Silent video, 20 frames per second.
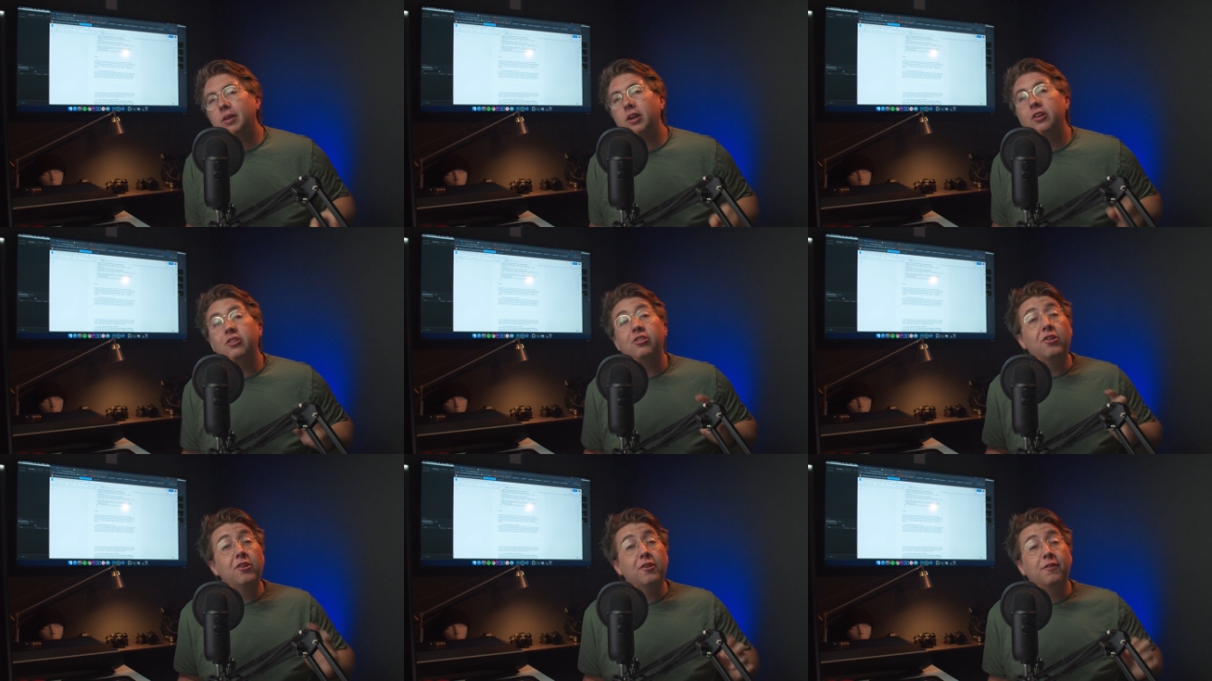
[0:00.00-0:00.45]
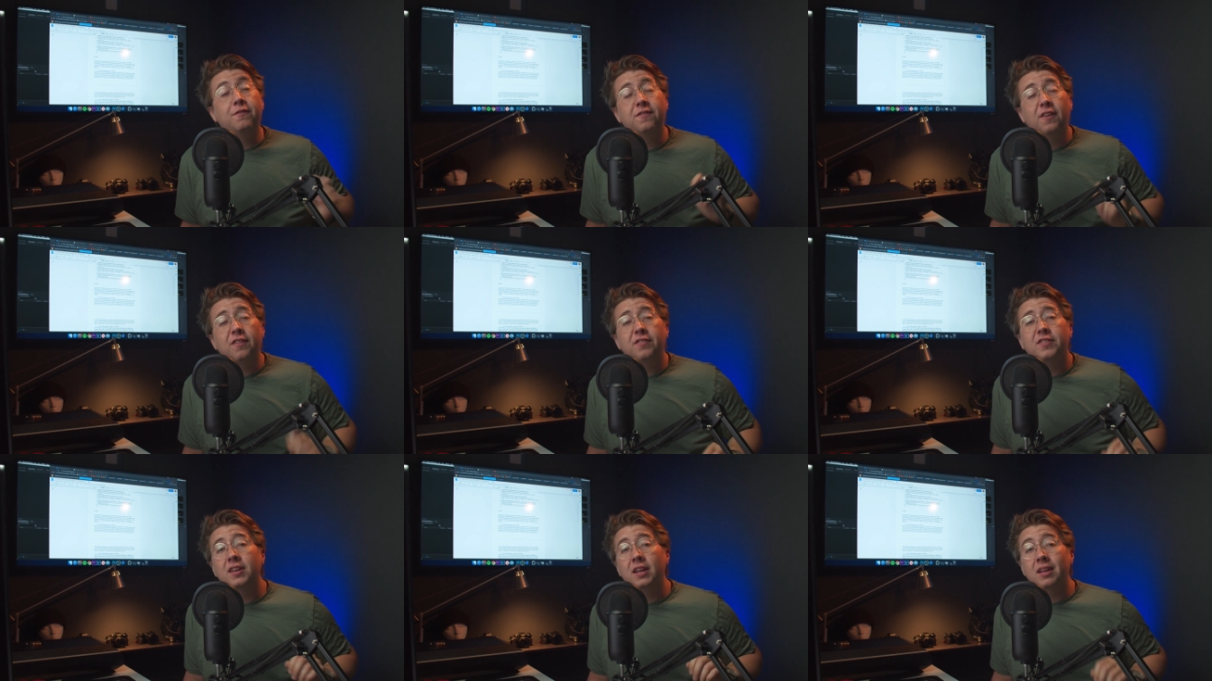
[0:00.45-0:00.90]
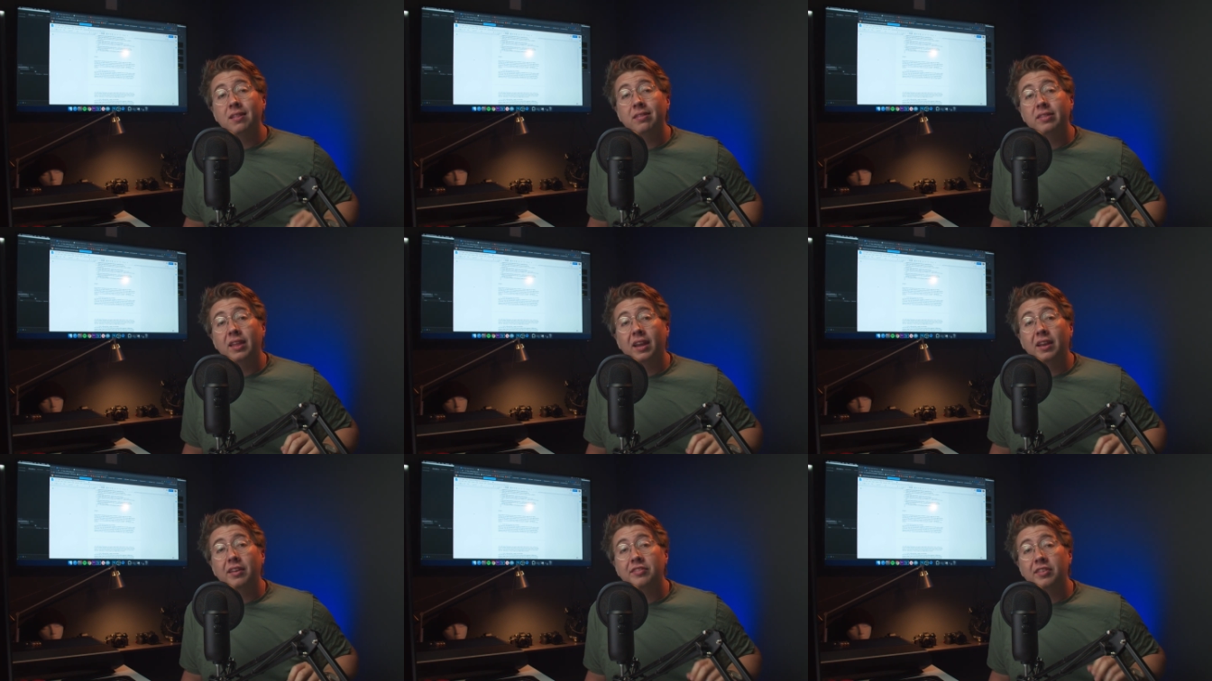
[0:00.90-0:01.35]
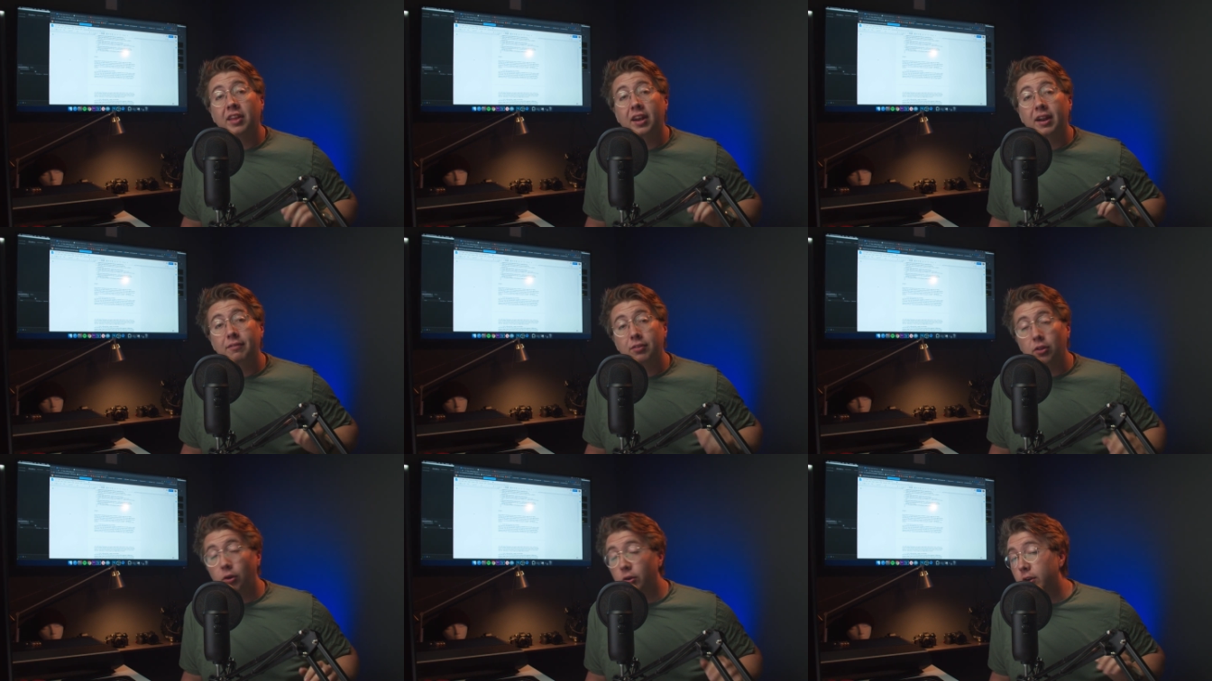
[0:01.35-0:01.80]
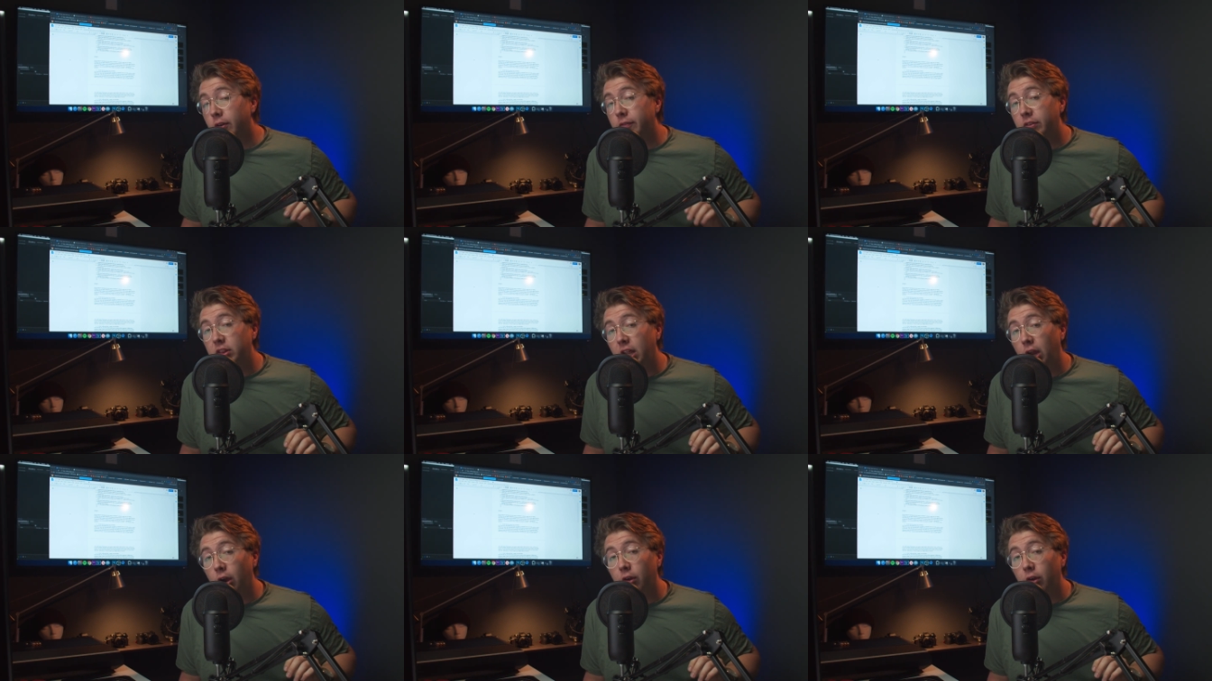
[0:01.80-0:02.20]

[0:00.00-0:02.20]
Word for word: going to show you 15 things that I've learned over the